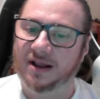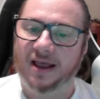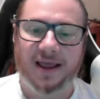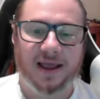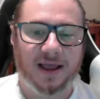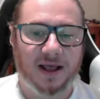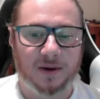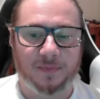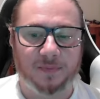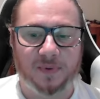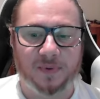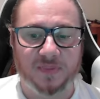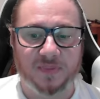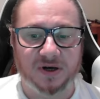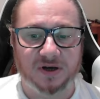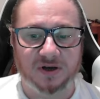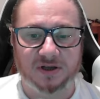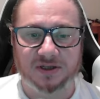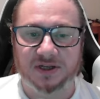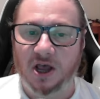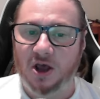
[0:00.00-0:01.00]
help,
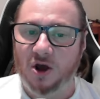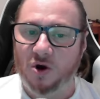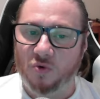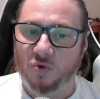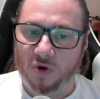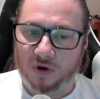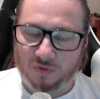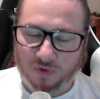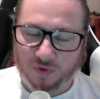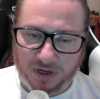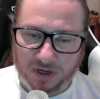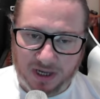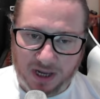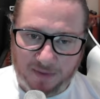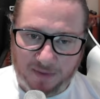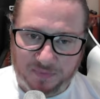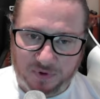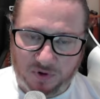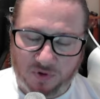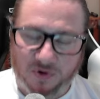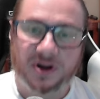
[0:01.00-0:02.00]
because when we
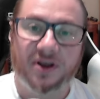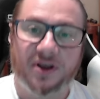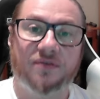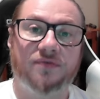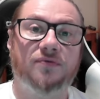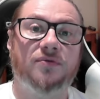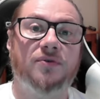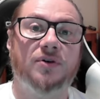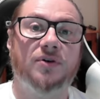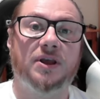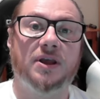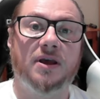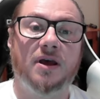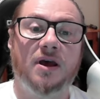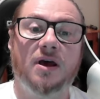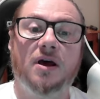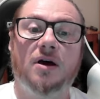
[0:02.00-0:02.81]
capture on f3,